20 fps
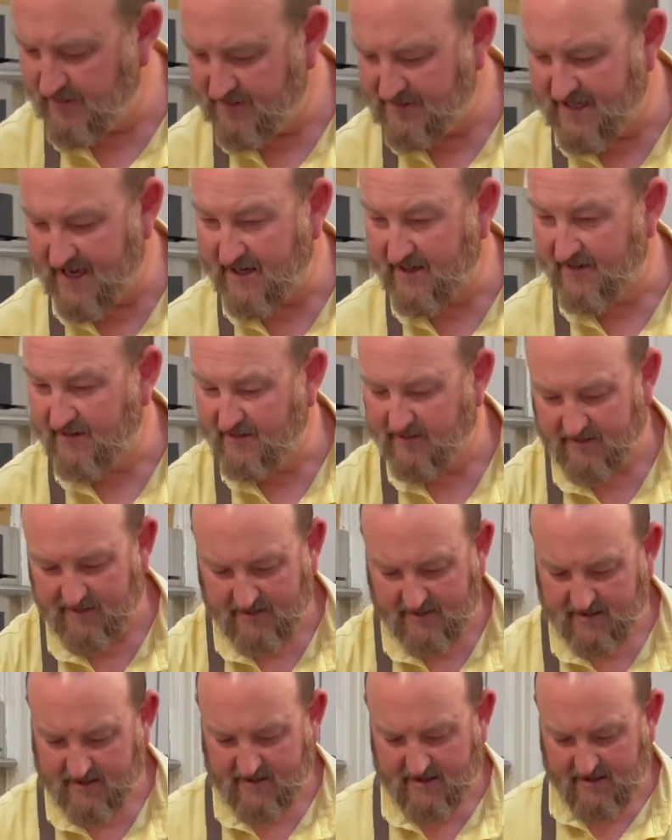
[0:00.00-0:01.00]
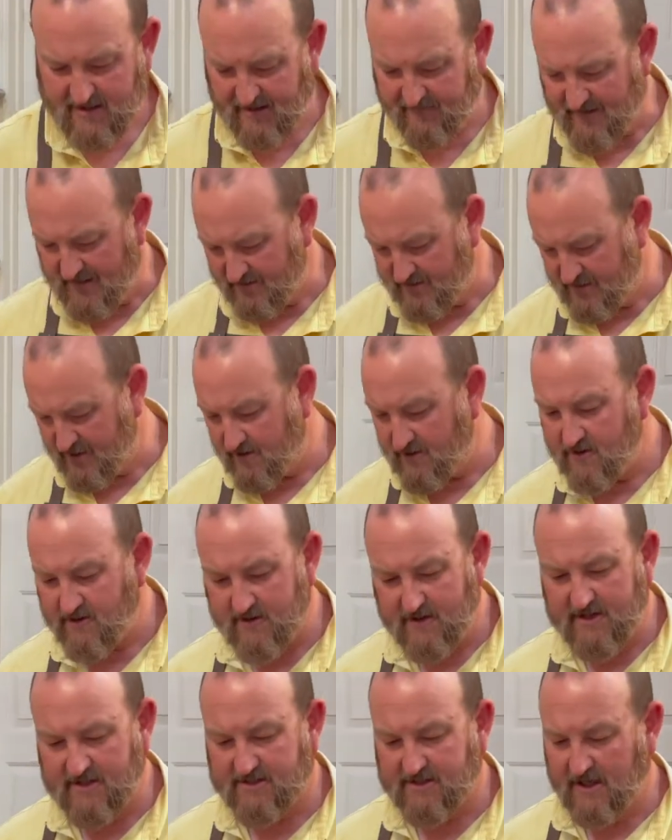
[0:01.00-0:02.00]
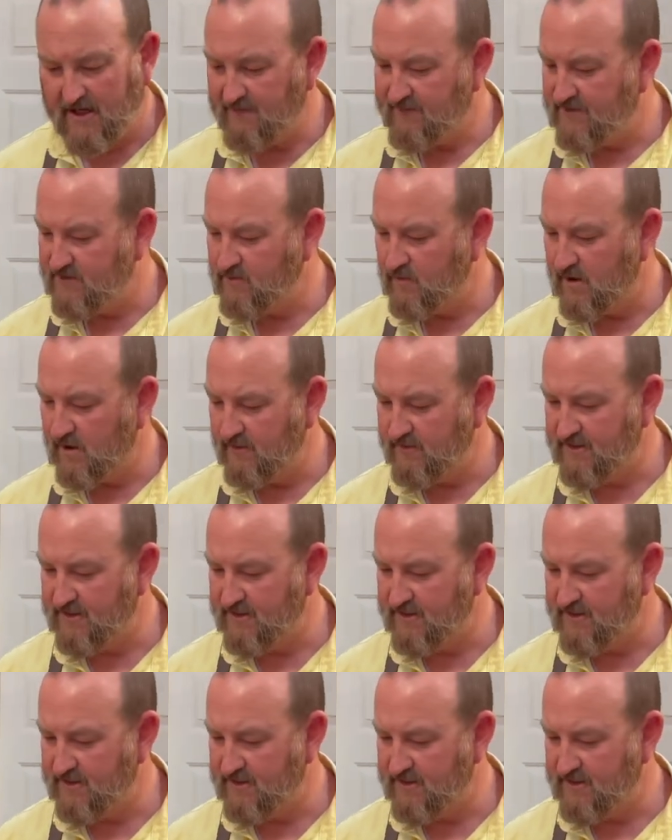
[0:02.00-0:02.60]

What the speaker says: added. I've now turned this off as well.